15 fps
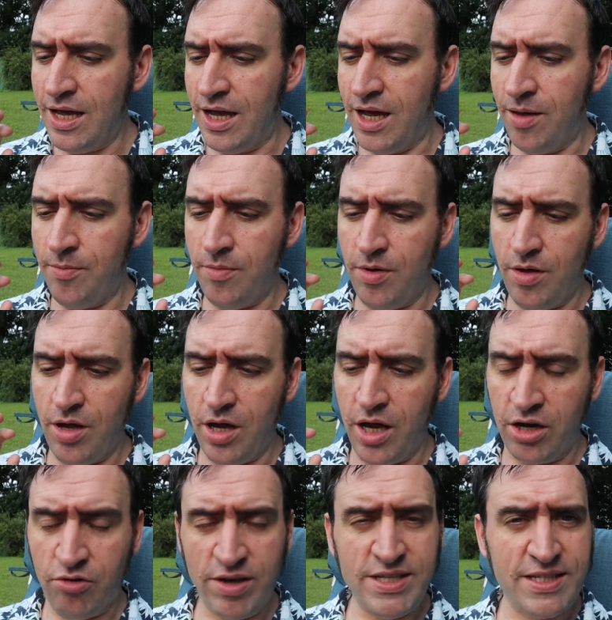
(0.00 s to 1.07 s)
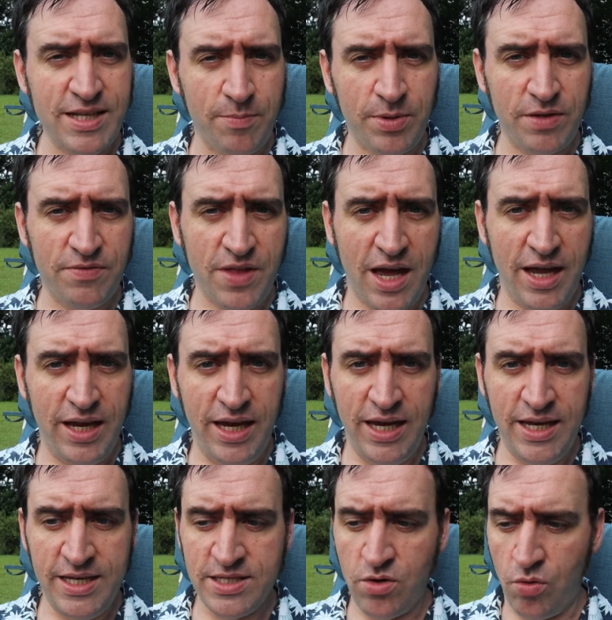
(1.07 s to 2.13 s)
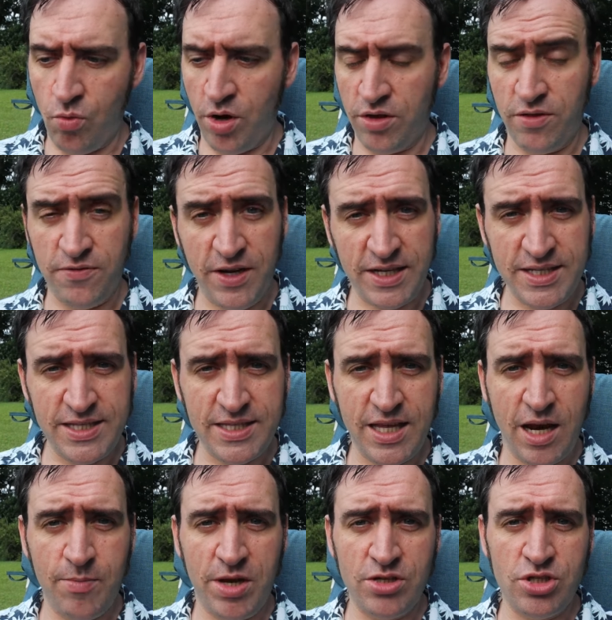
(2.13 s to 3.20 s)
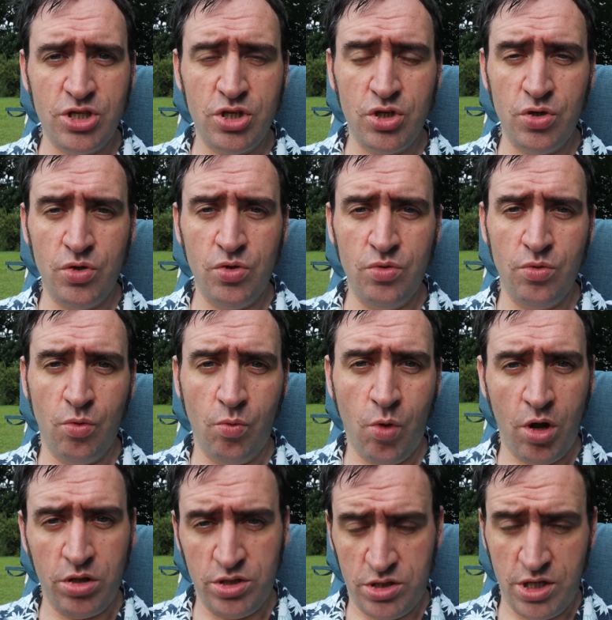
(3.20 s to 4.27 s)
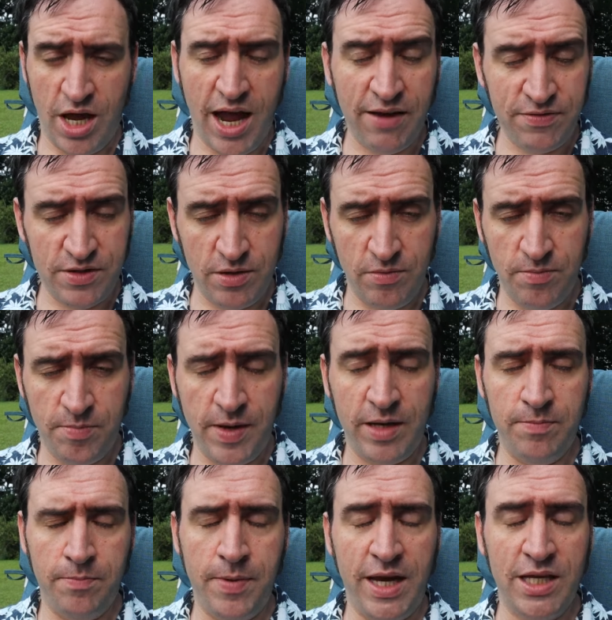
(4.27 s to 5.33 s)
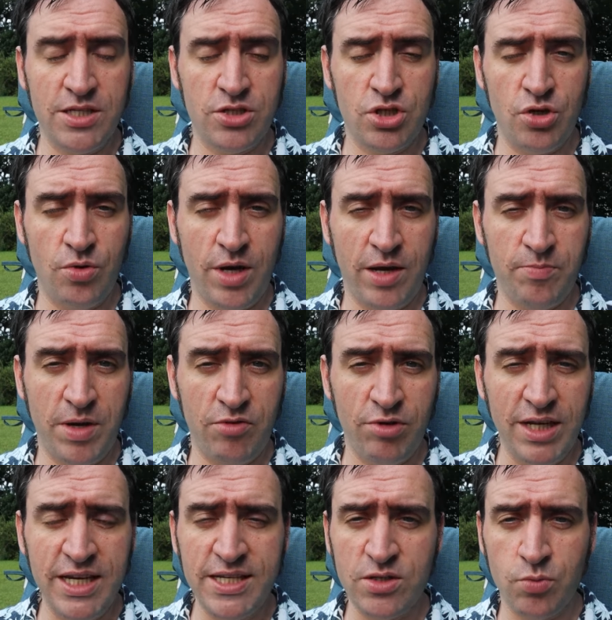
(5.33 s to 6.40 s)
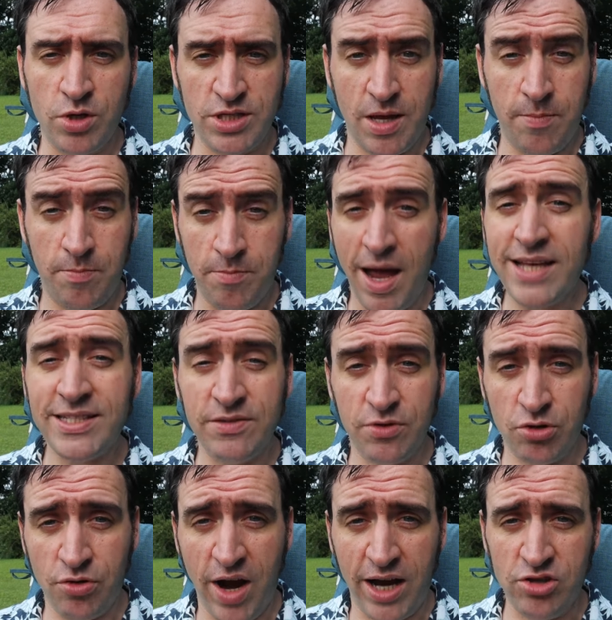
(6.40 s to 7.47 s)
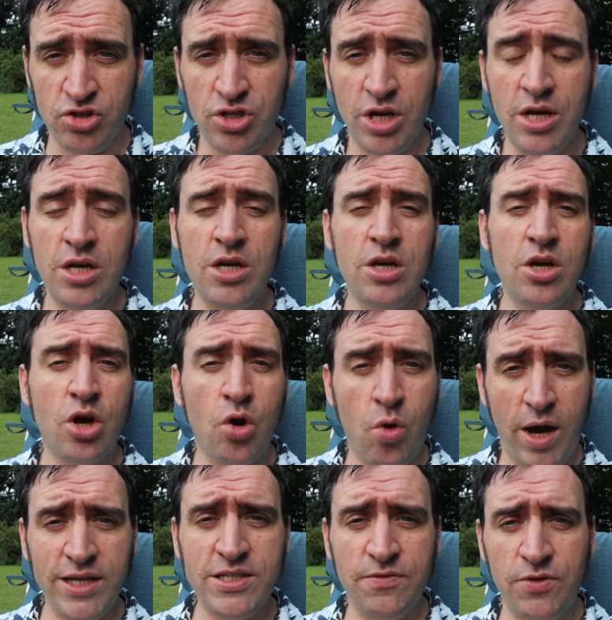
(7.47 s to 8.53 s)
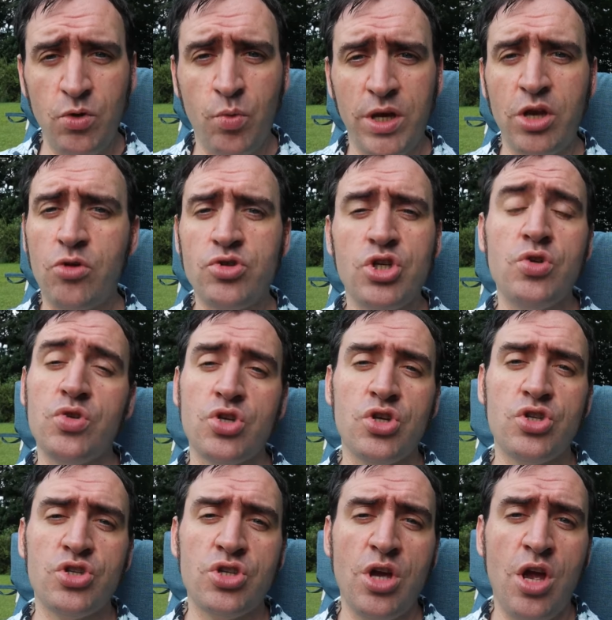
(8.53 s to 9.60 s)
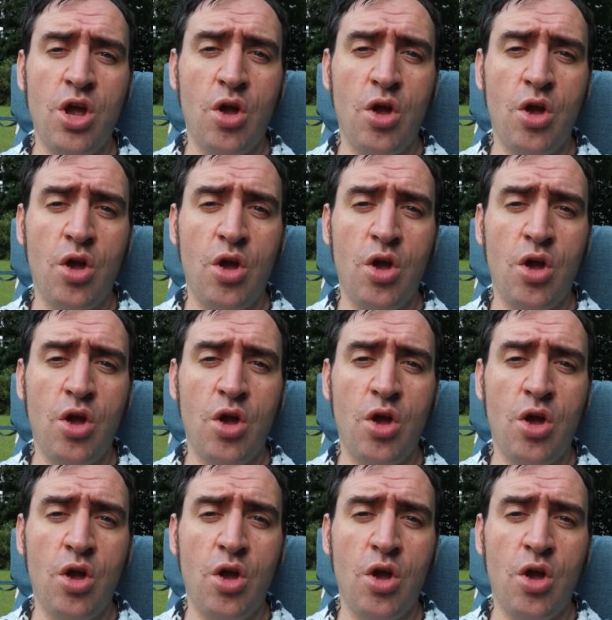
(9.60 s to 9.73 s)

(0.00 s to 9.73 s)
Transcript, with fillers: Um, A great example of that is one of the fixes that I managed to do once after beta two had been released was a massive crash. Quite a few Windows users